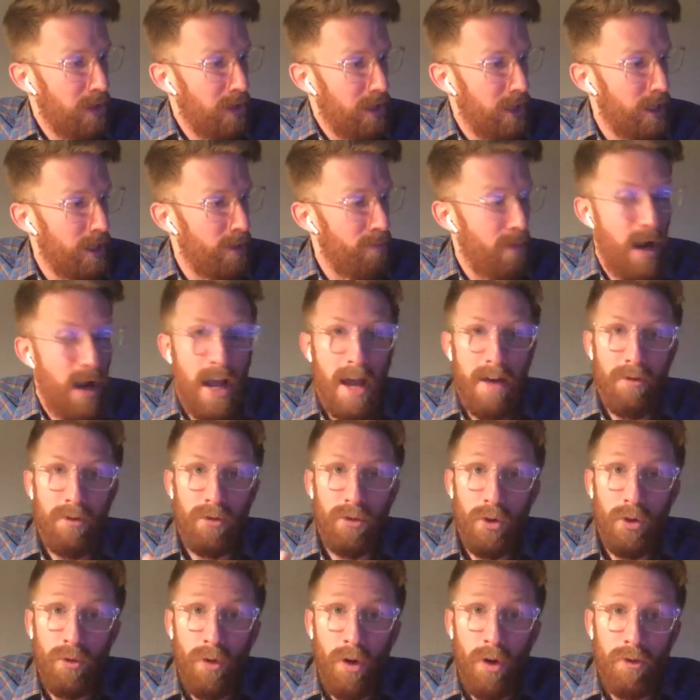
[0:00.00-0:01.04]
I have a
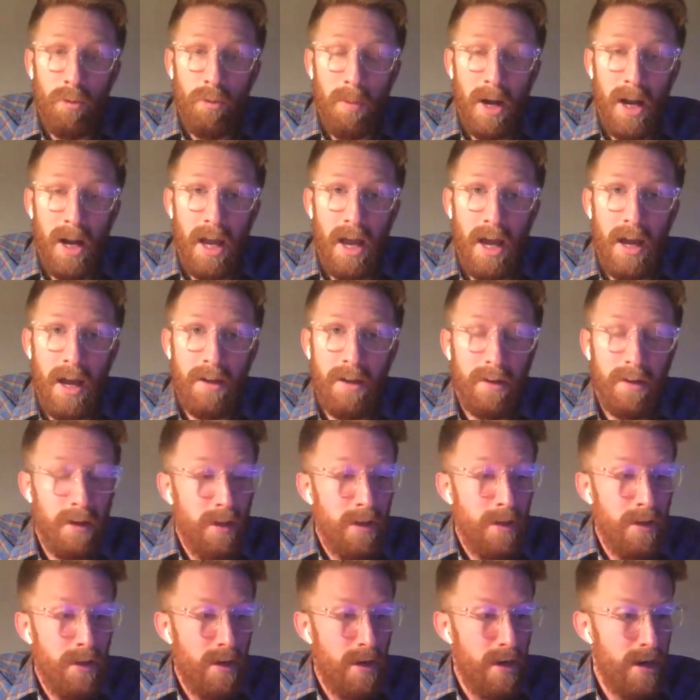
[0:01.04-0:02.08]
roof over my head.
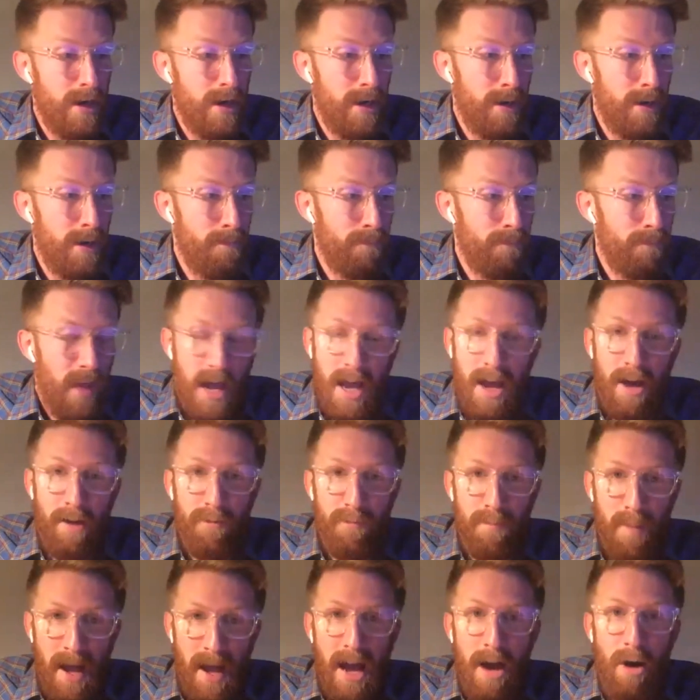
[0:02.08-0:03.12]
I have
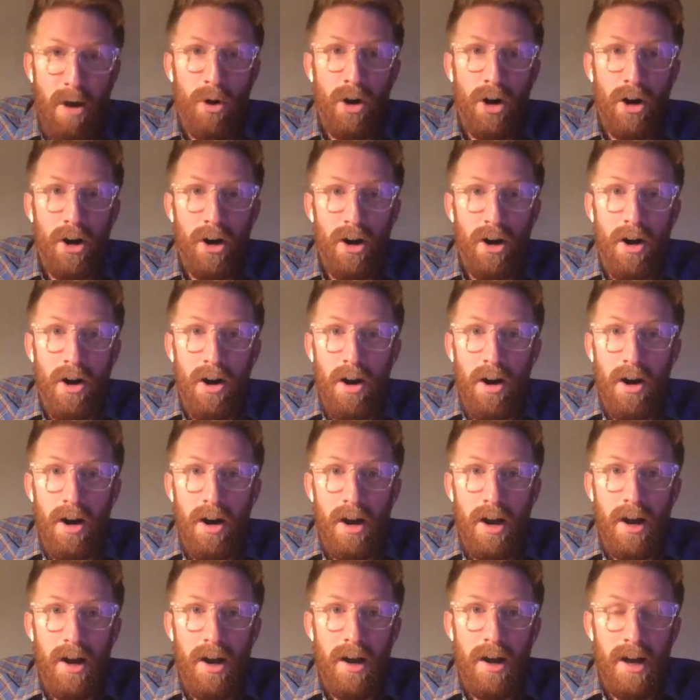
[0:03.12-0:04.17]
power
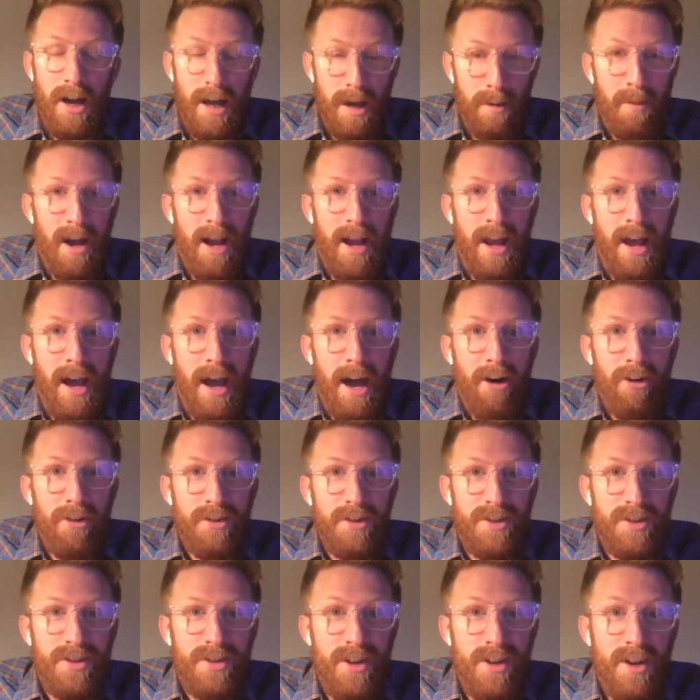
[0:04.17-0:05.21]
at my
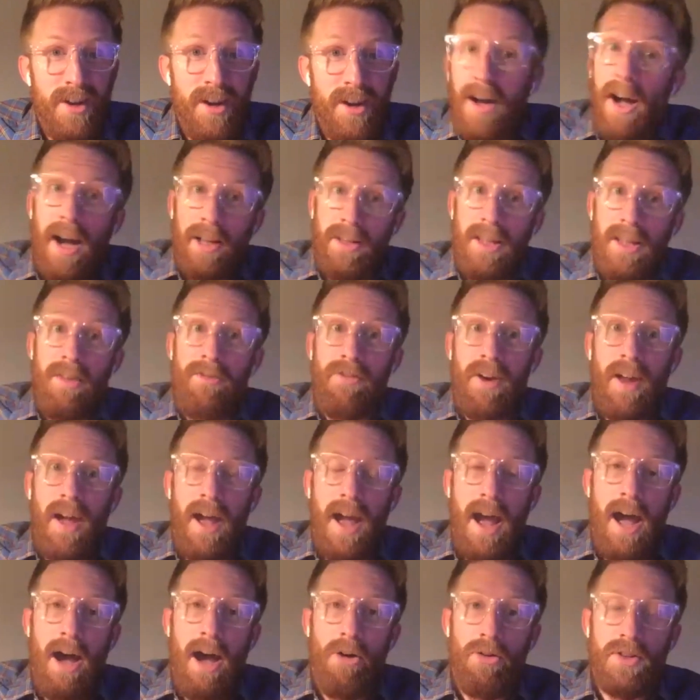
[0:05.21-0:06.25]
house. I live in a
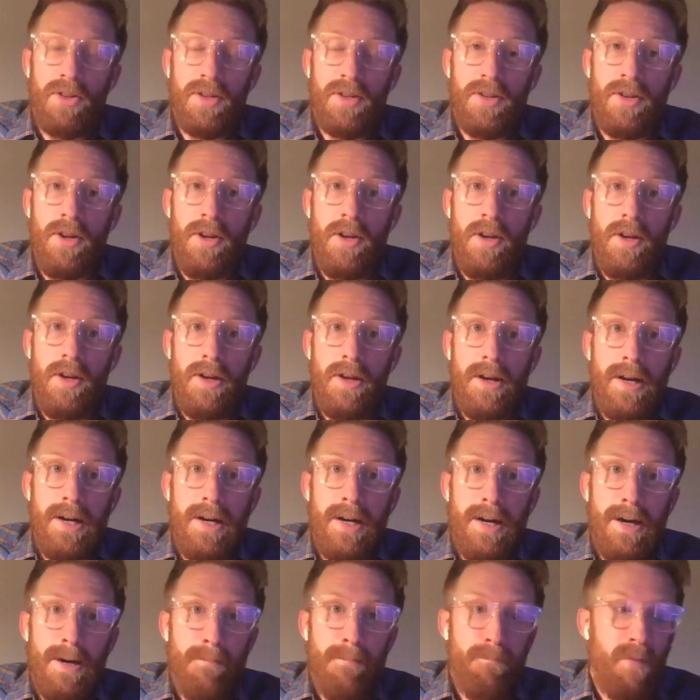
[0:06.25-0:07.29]
house
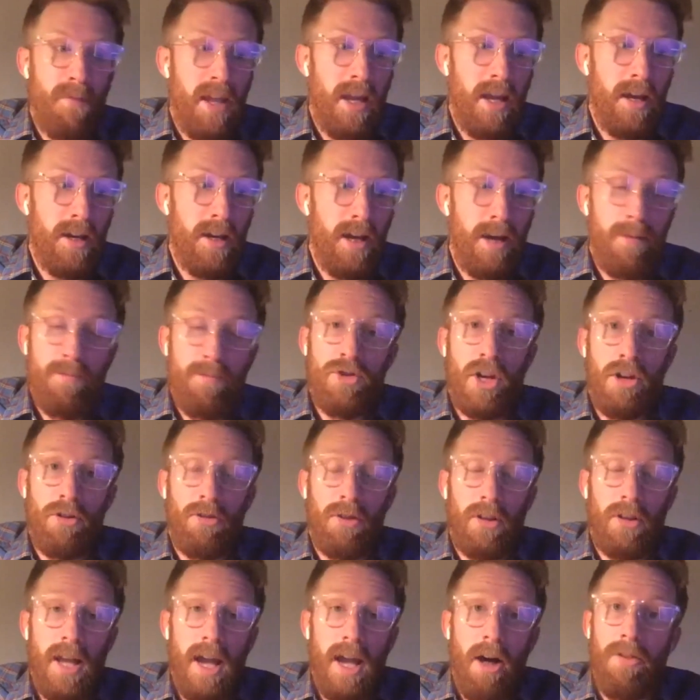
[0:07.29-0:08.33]
and I'm
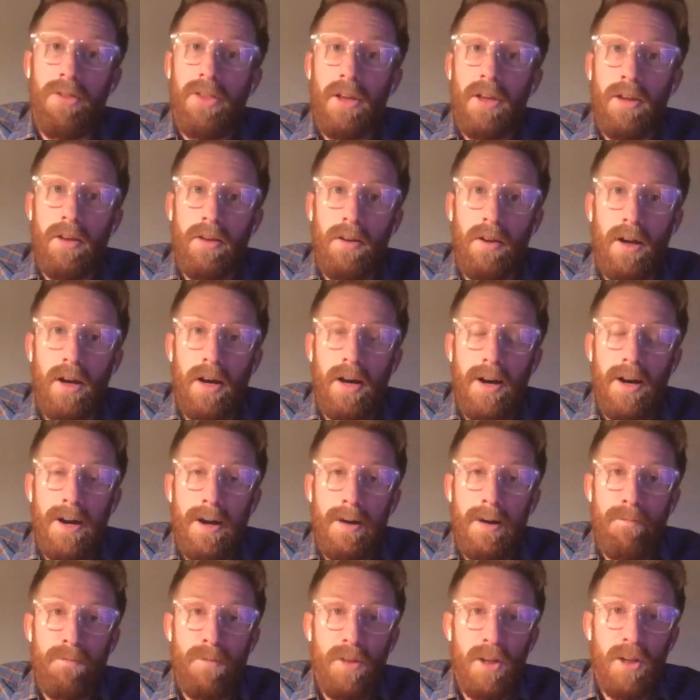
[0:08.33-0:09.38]
generally healthy.
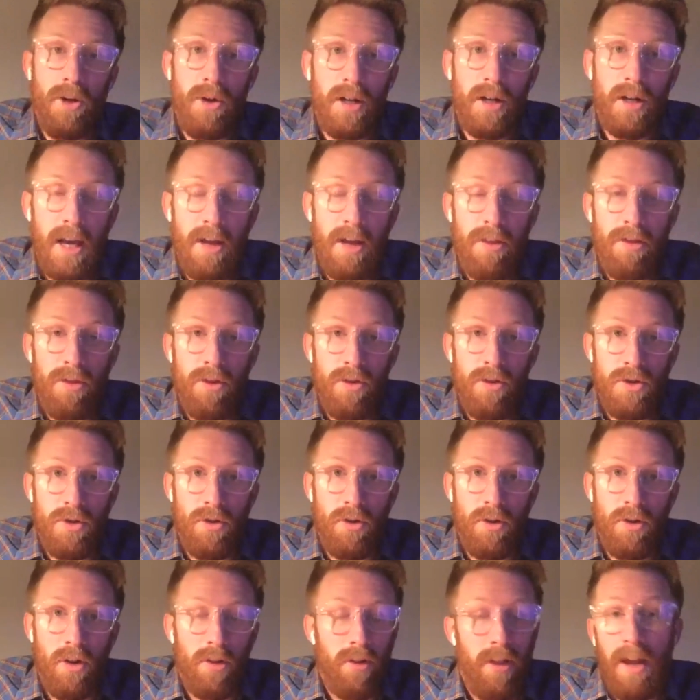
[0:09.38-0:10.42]
Again, those
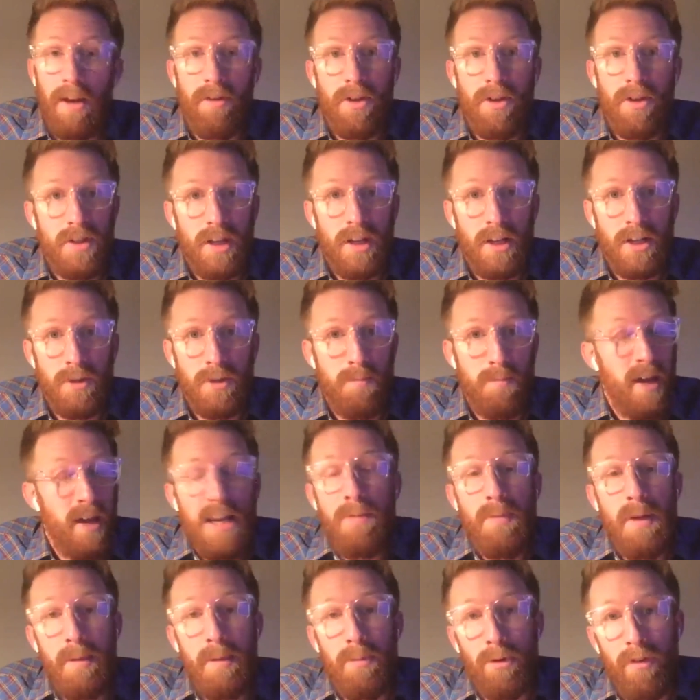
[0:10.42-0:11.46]
are a lot of those things many
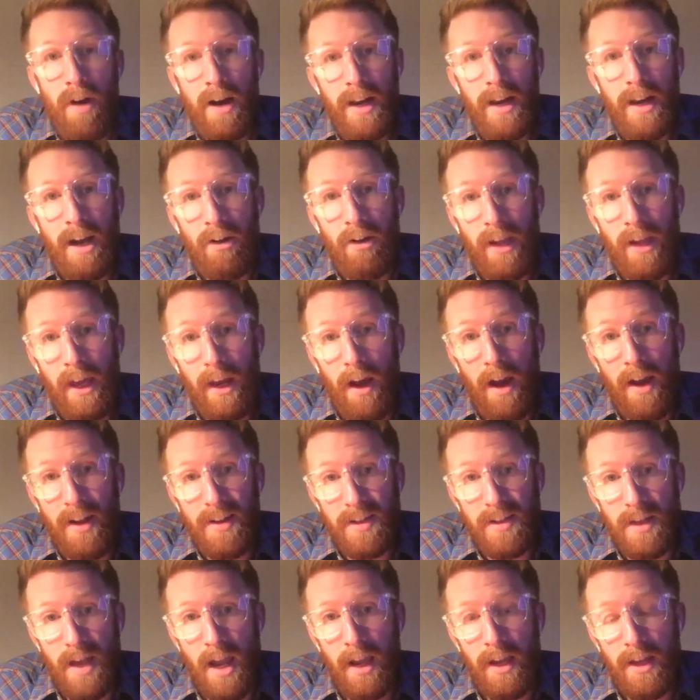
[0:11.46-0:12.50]
people right now cannot
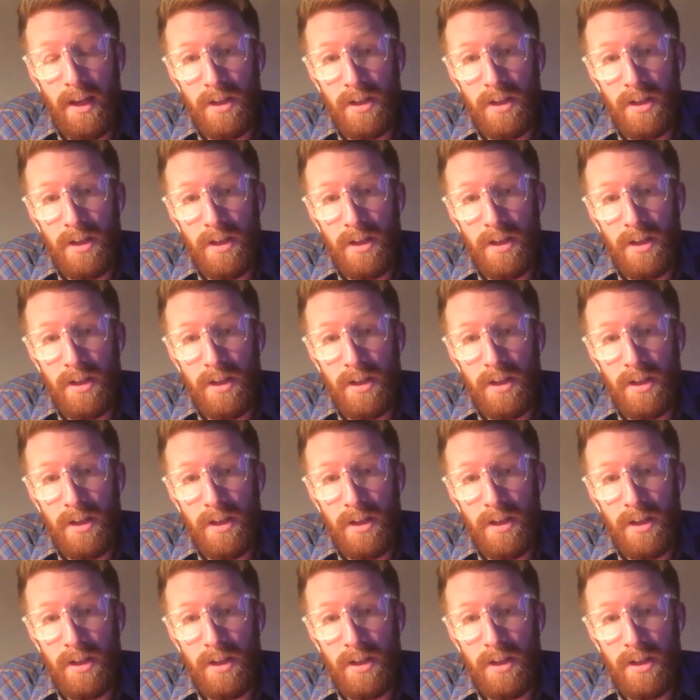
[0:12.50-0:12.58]
say.